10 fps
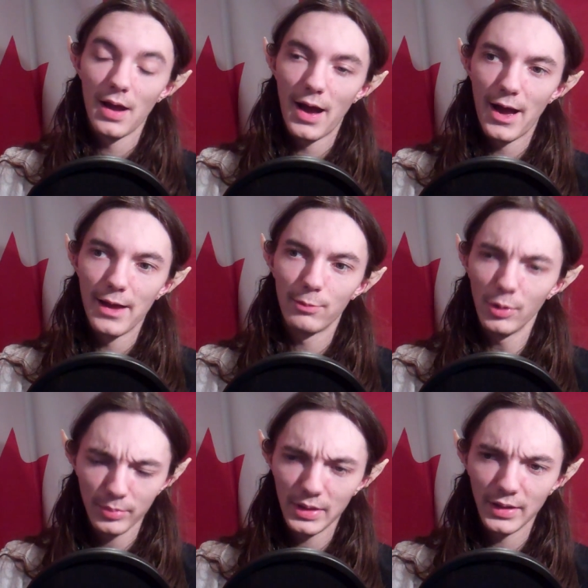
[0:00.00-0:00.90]
I
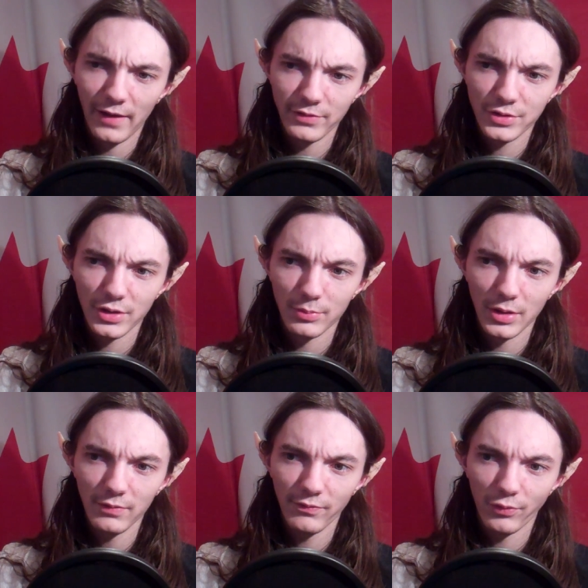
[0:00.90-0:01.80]
won't be live
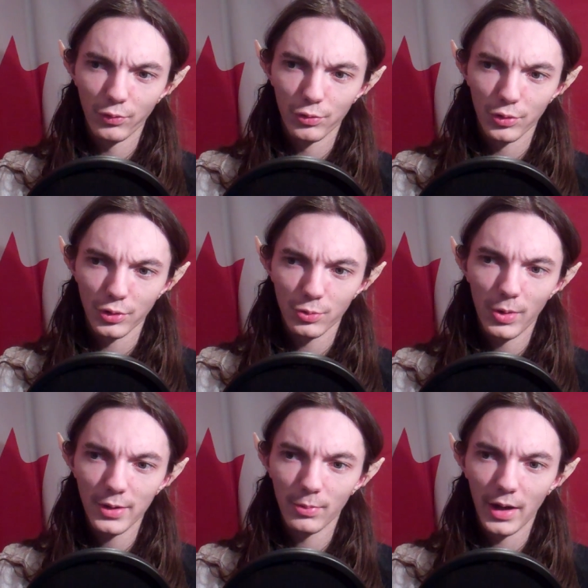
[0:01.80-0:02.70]
streaming for
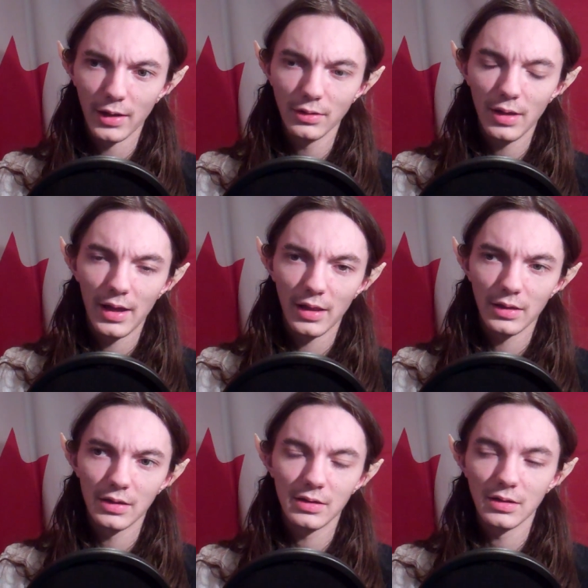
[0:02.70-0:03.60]
quite a while, at
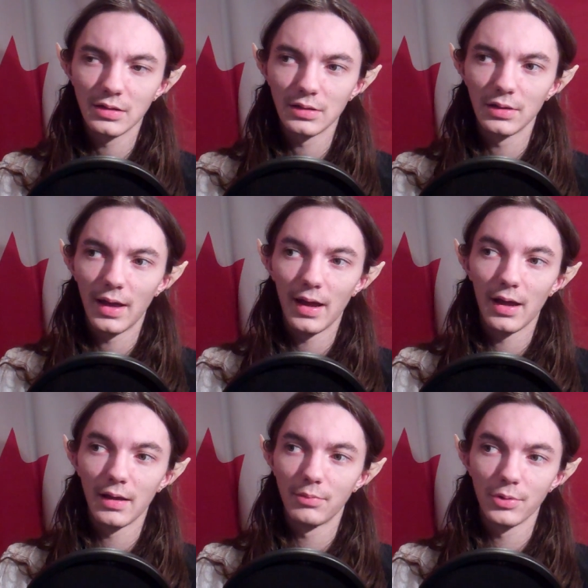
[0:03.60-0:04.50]
least until
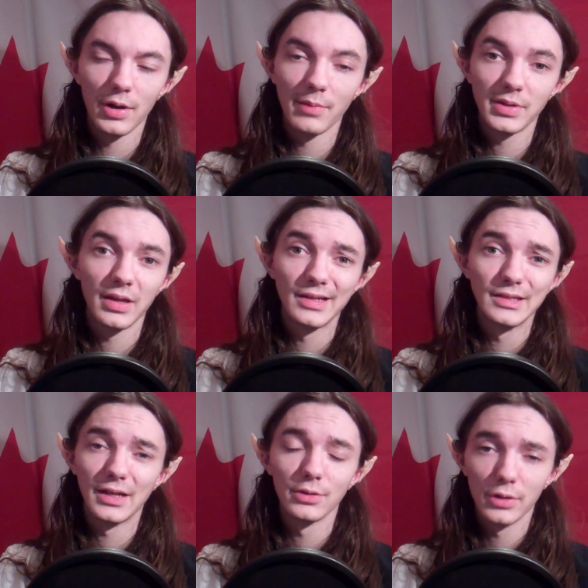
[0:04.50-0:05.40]
I perhaps get an
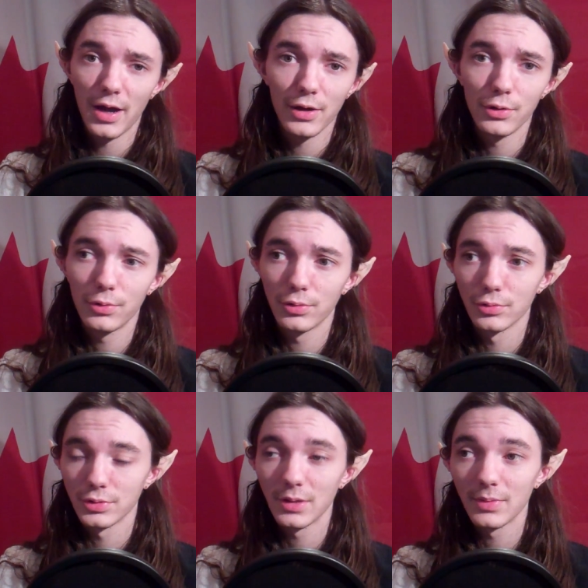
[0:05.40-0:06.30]
Elgato
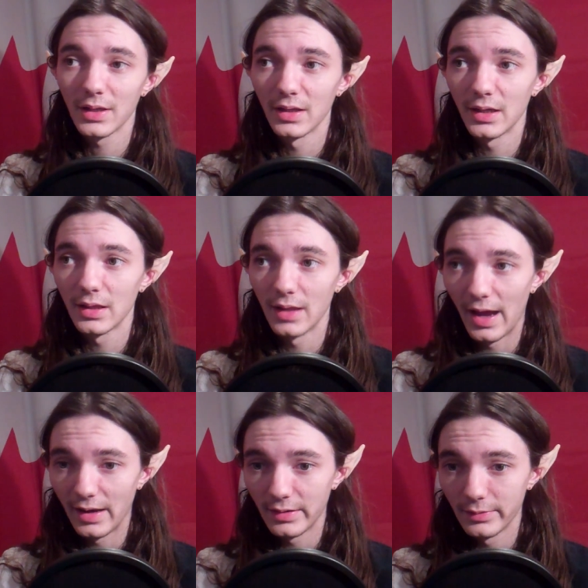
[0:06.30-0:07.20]
or something like that.